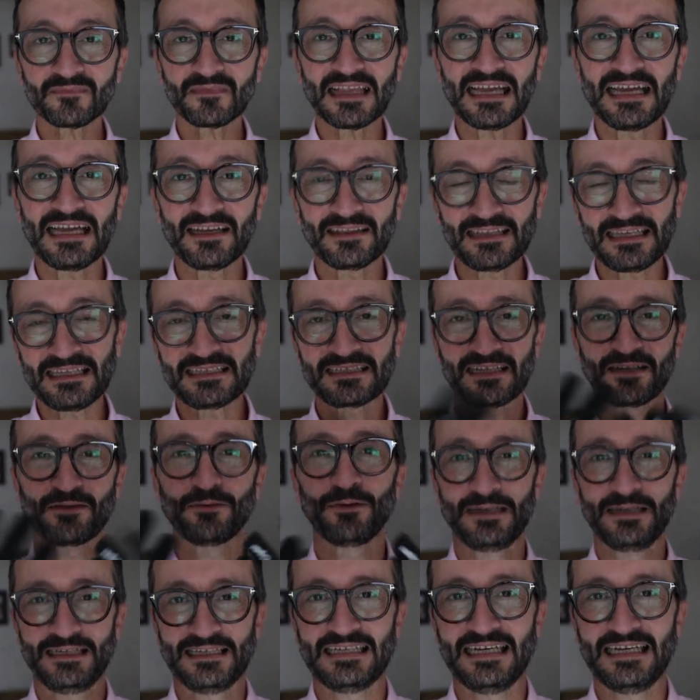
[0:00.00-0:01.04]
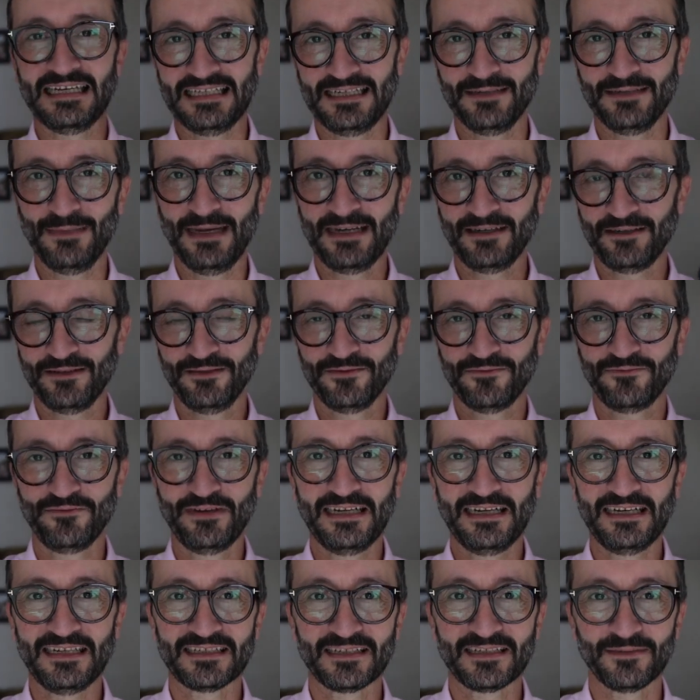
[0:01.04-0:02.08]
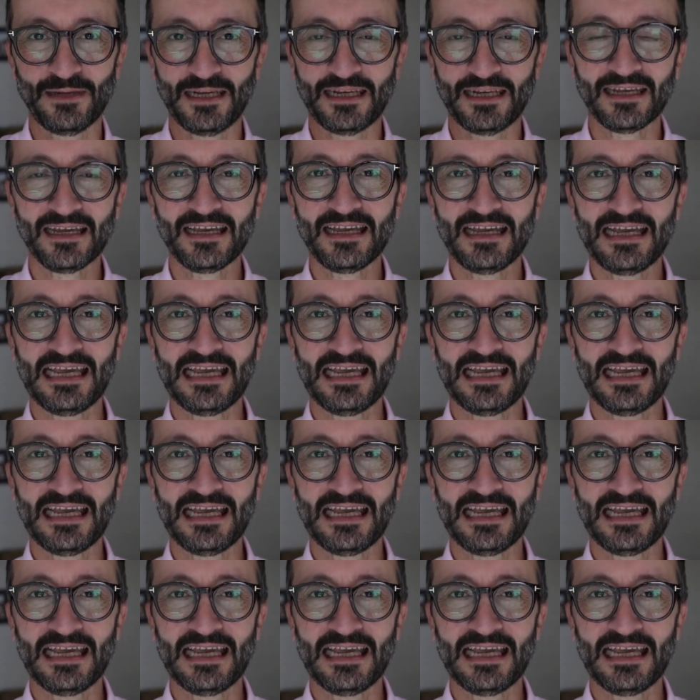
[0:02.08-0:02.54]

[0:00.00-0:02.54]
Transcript: and these are quite sentimental really to me.